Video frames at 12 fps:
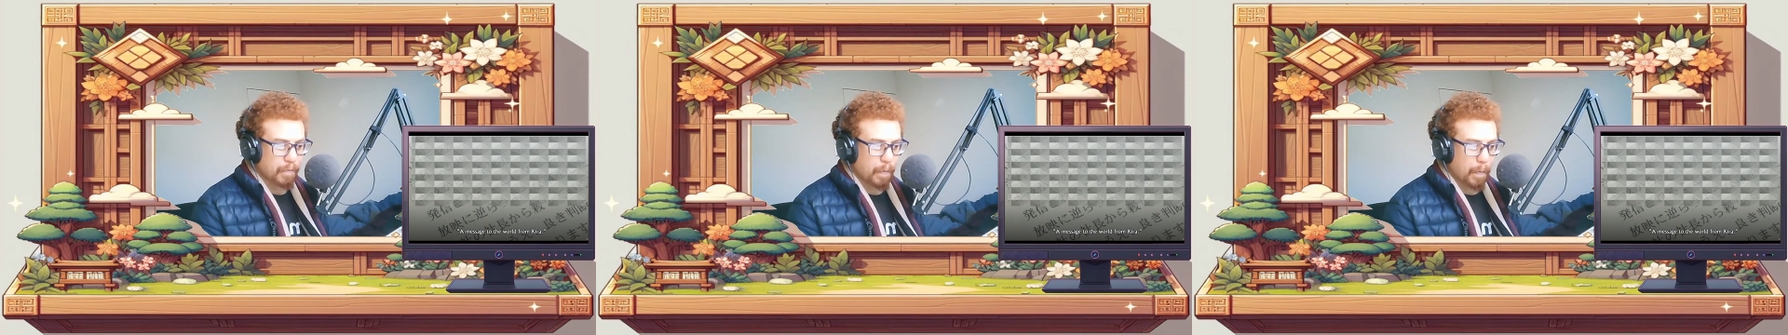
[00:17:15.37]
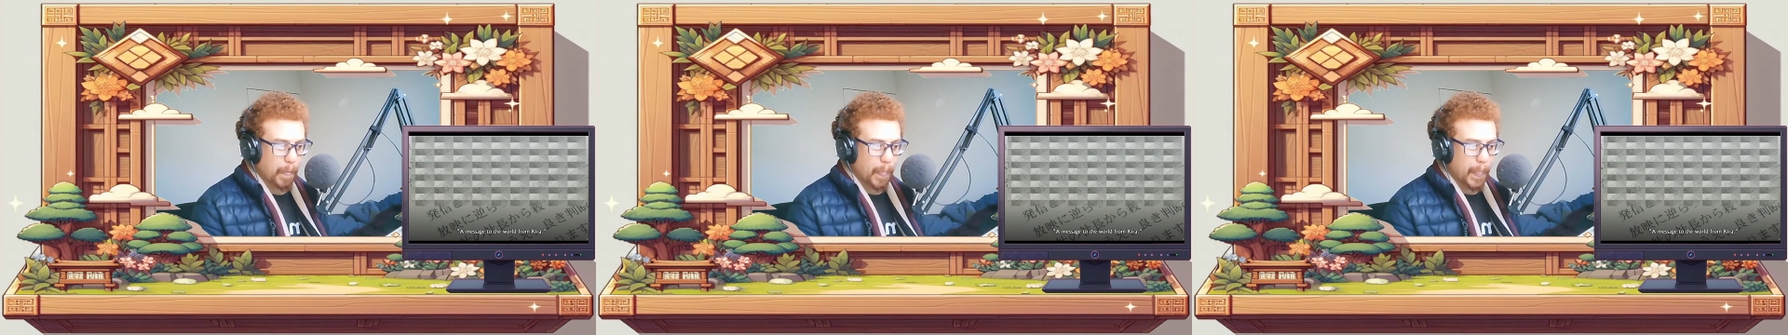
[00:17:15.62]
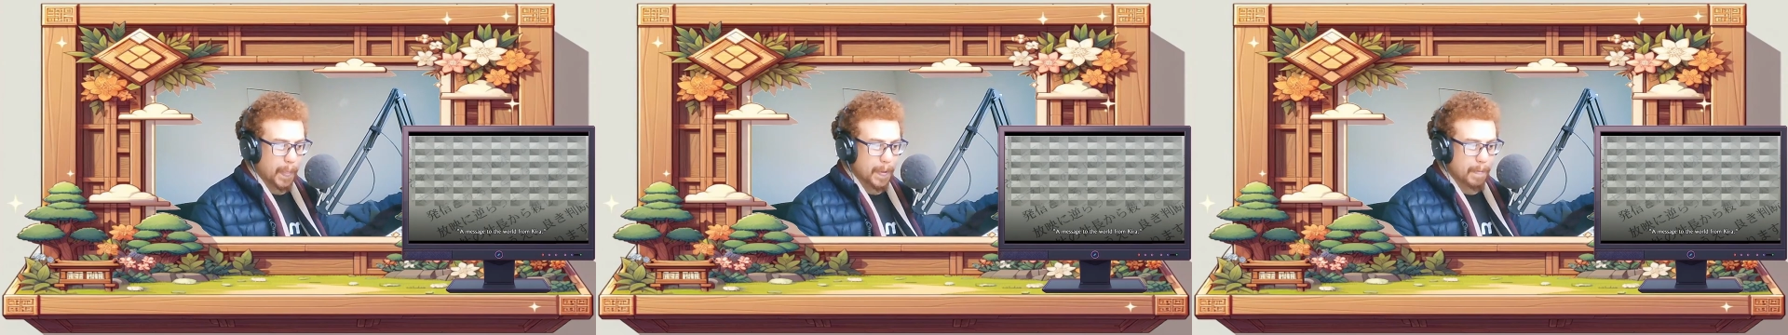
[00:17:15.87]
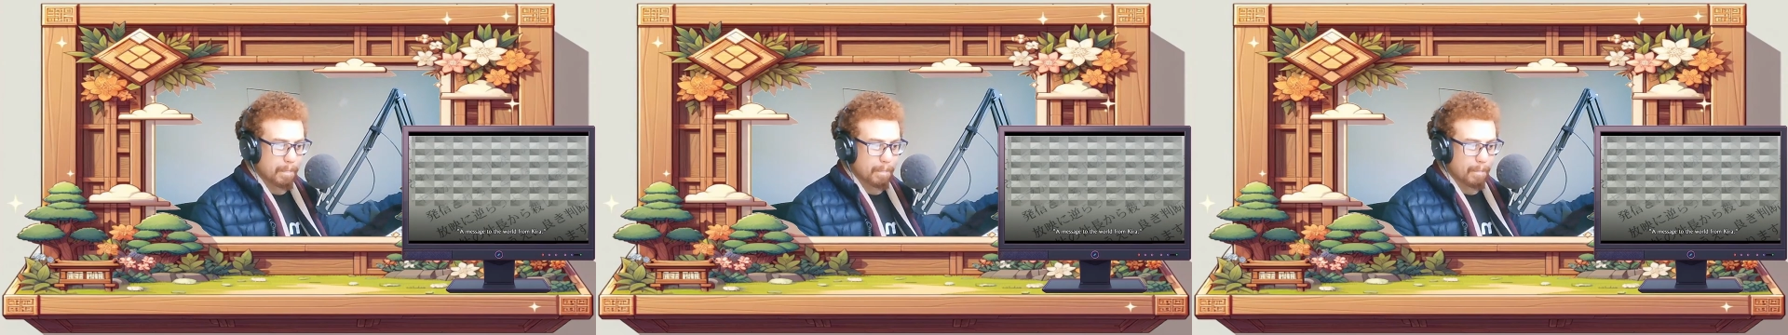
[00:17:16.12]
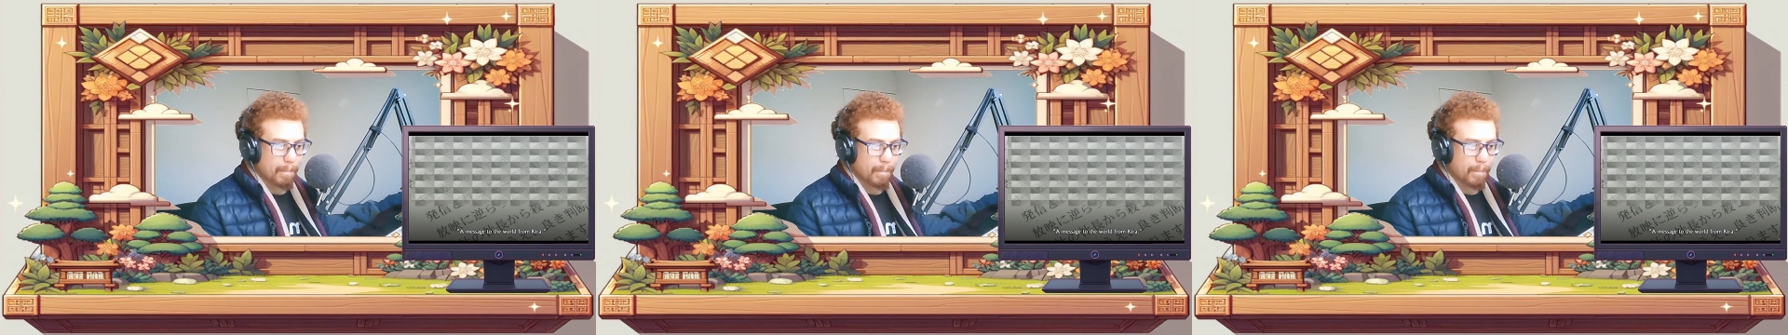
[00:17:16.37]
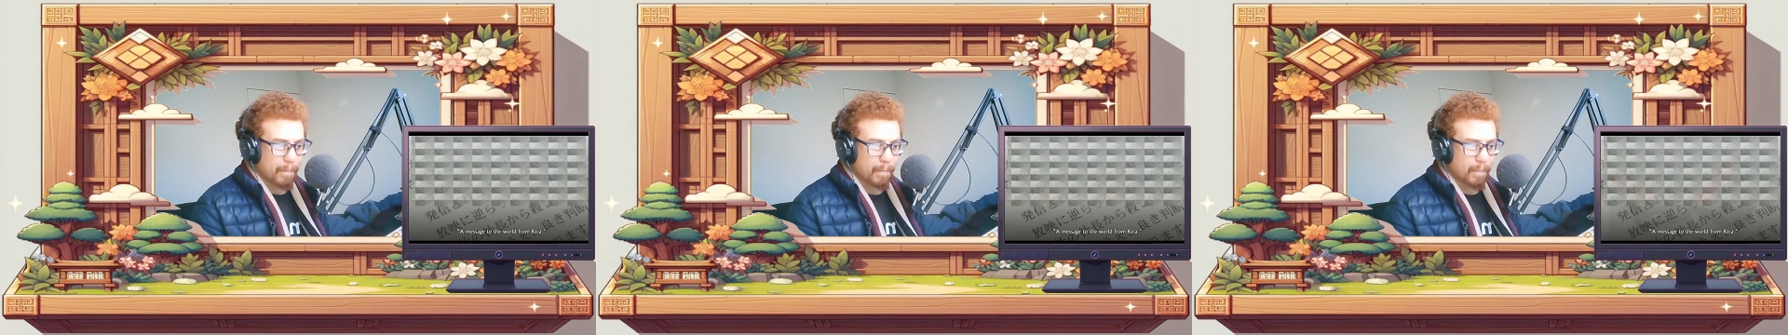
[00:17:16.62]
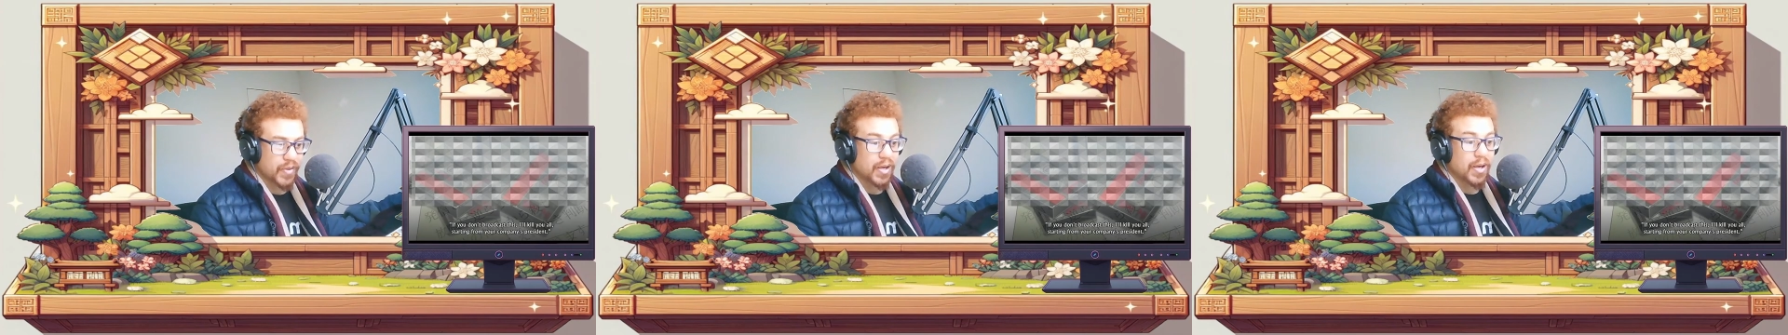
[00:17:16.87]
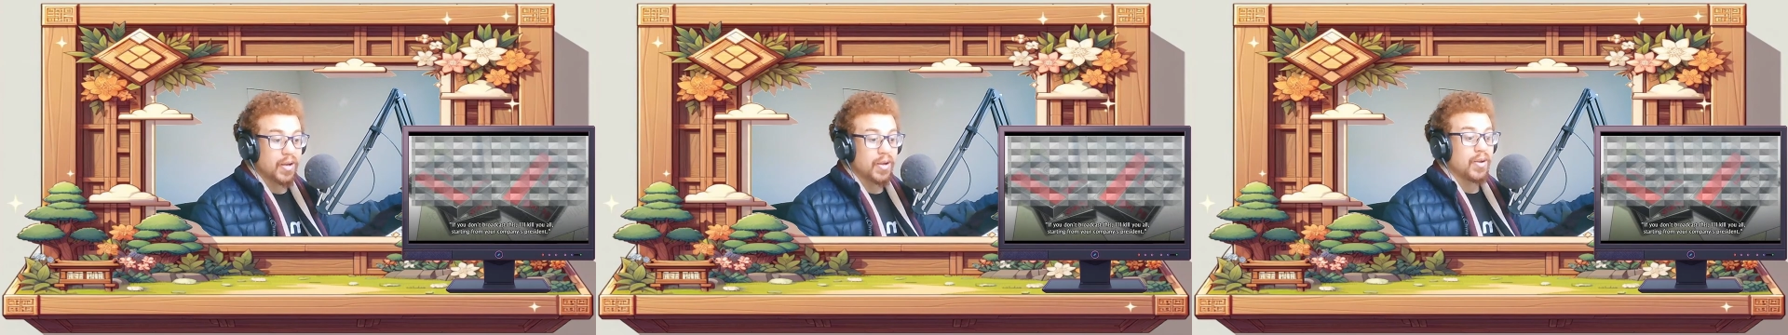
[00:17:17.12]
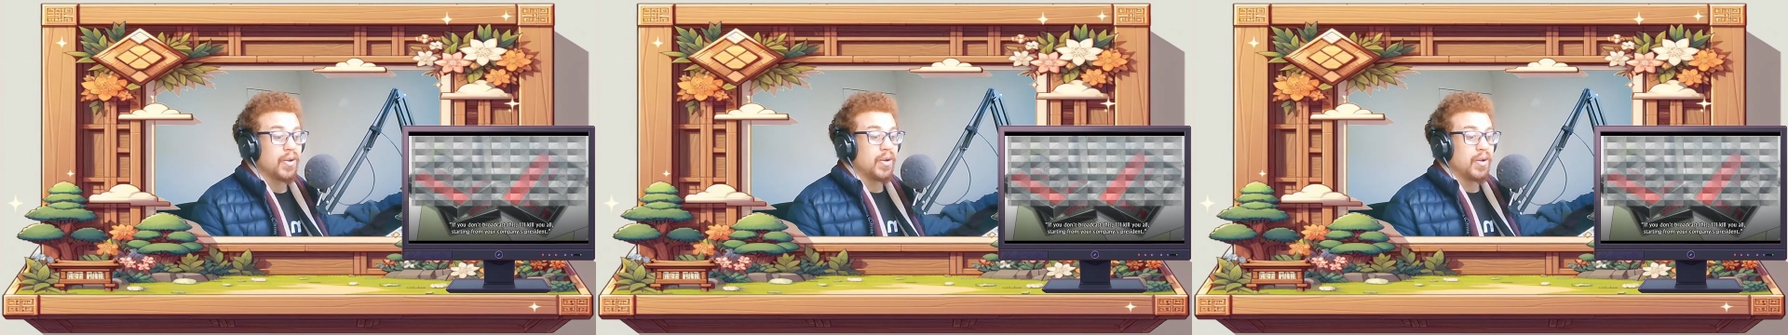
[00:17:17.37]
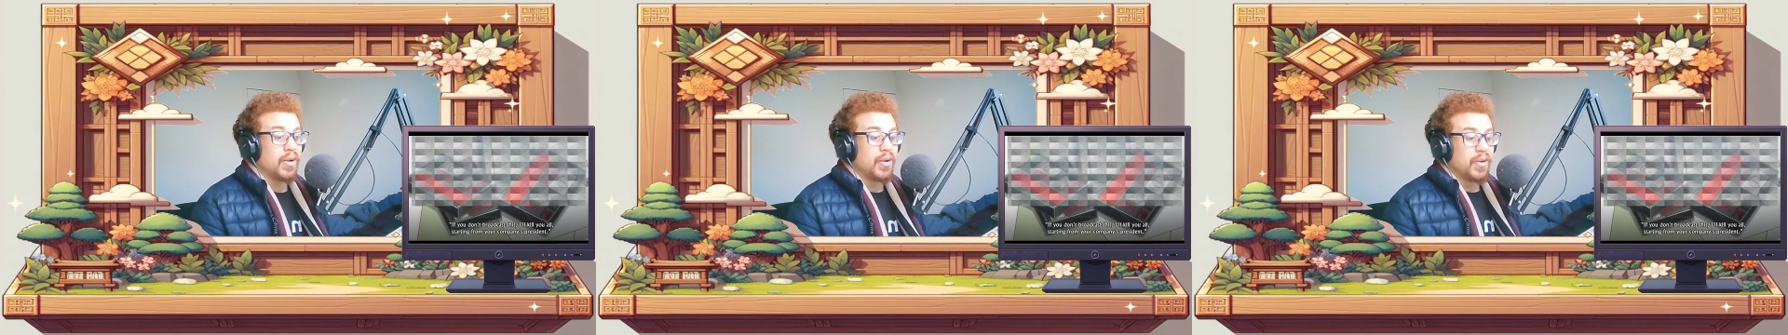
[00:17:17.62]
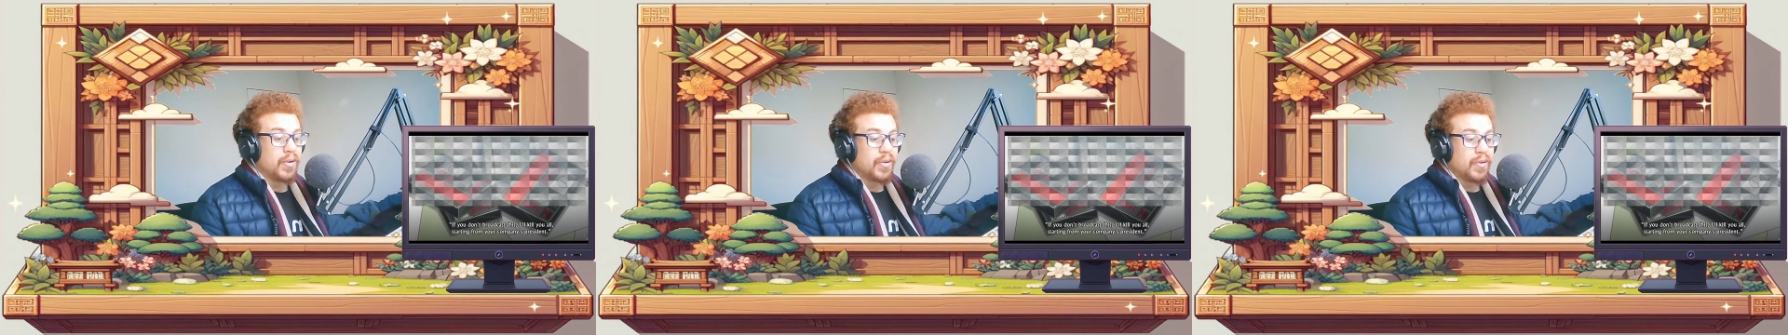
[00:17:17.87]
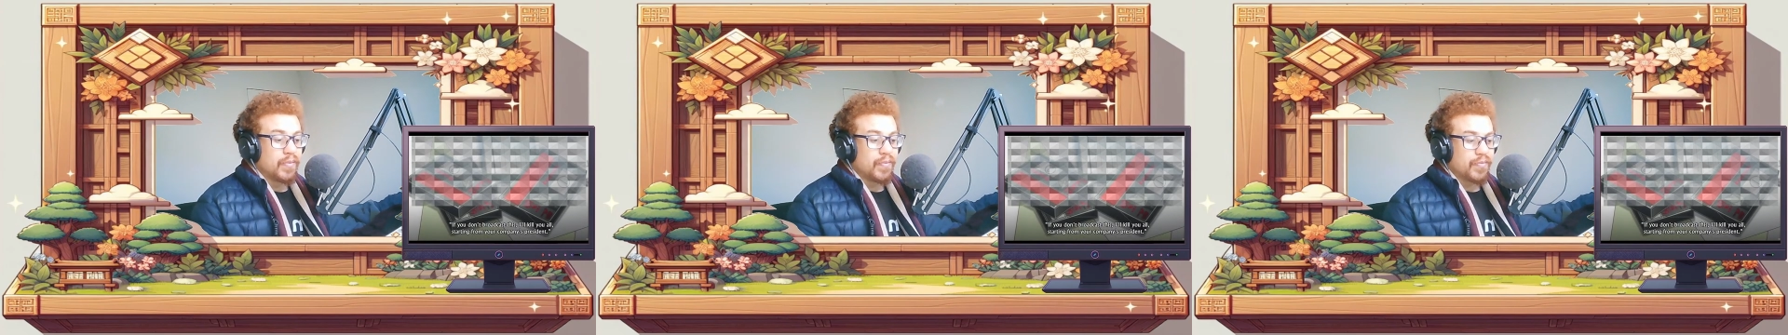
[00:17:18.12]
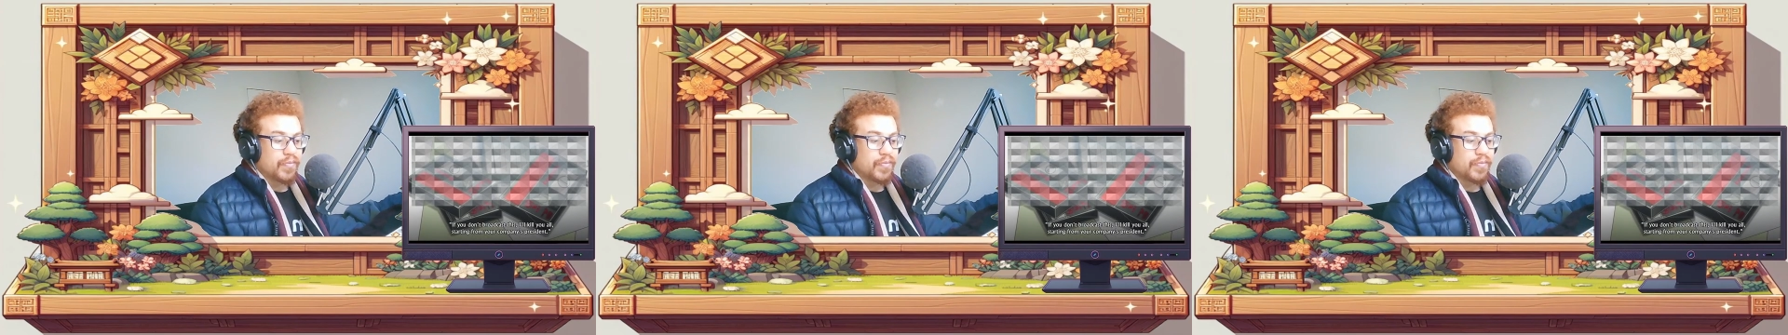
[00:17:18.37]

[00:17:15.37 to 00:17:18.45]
No one is speaking in this clip.